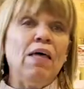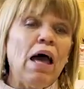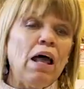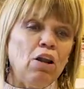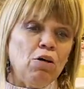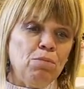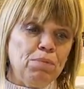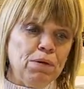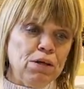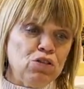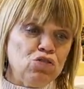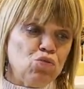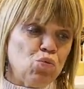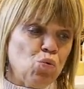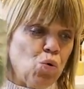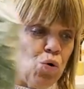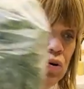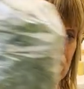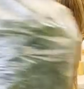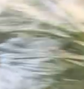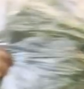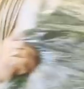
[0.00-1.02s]
that'll be
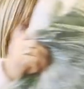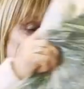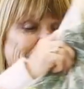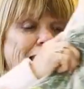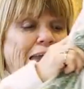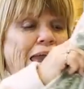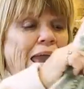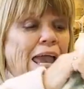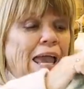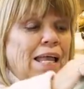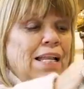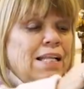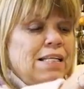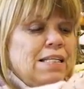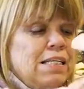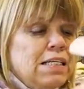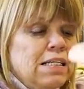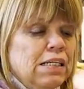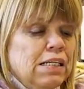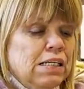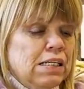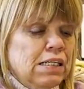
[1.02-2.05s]
towards the end,
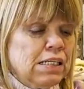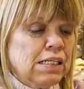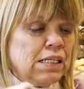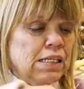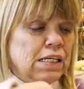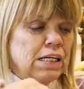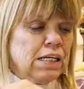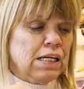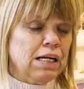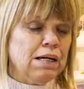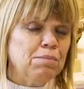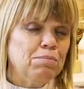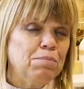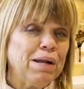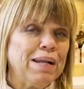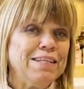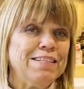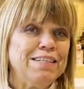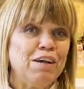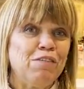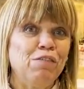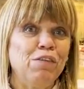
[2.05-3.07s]
but
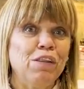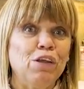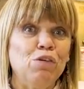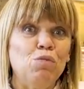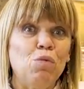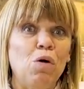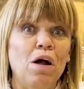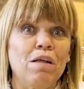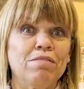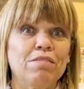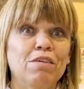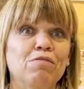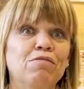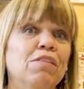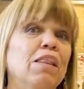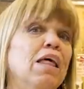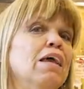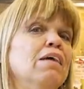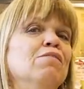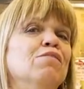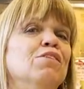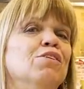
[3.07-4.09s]
I definitely want the
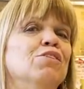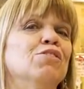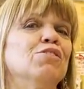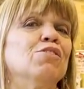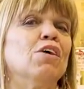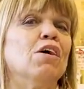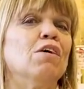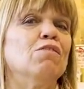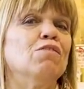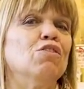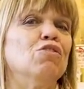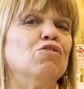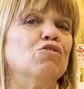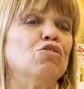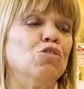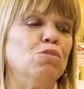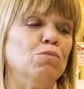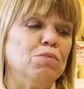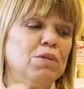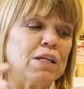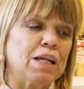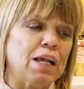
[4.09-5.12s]
flavors of the
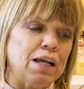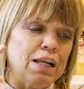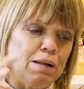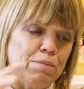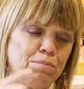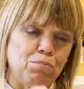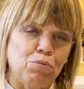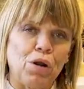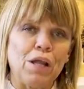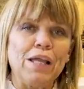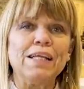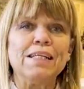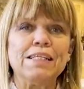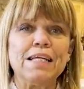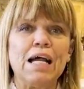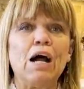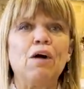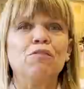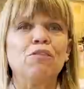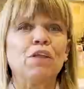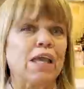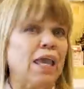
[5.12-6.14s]
soup to kind of break
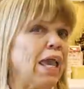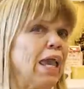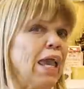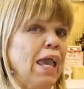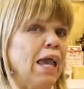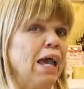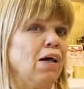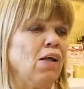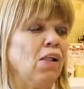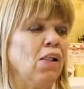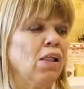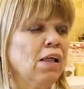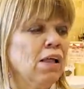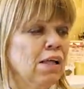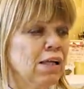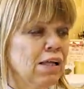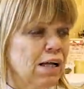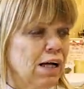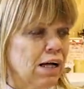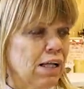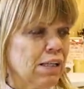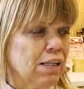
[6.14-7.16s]
down the kale
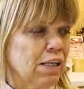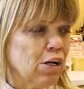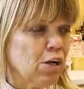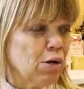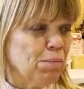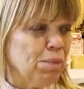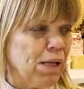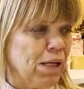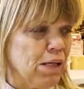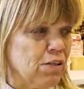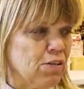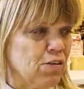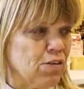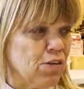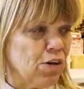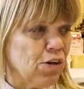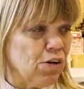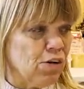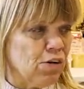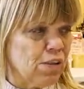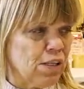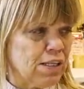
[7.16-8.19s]
a little bit
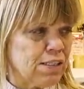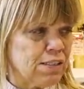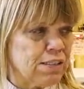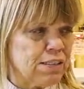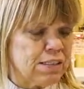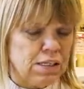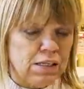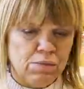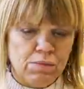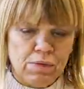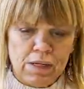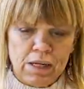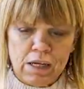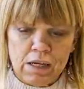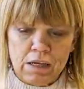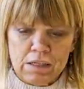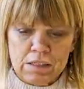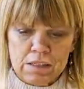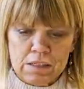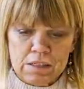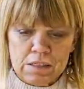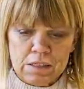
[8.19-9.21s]
too. Let's see, what
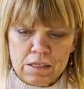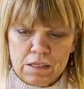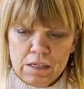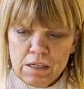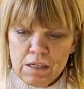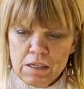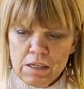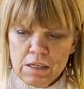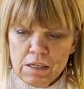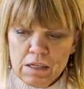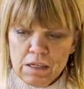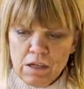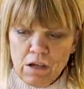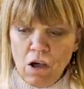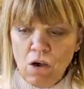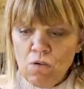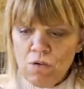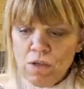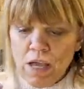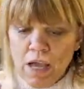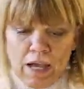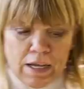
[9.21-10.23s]
else?
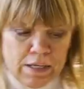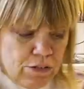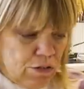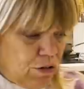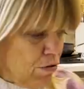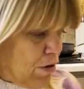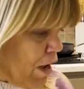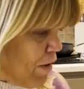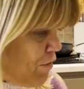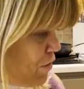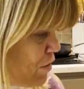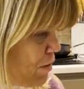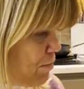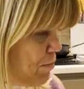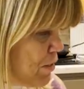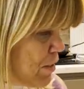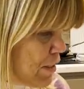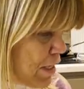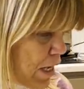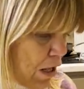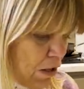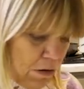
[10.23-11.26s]
Oh yeah, I do have some
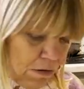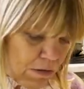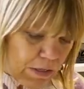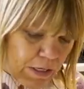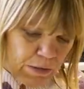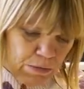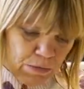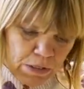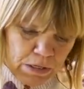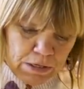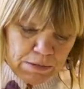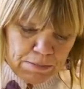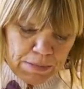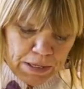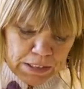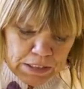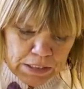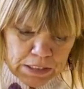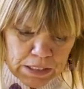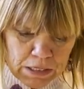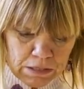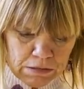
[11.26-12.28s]
celery. Where did my
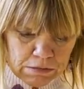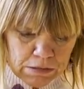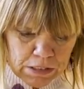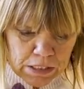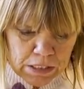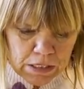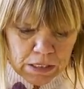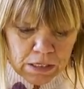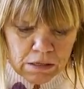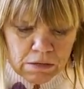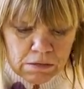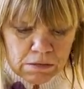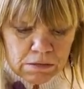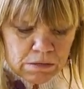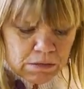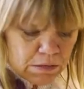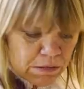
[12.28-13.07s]
celery go?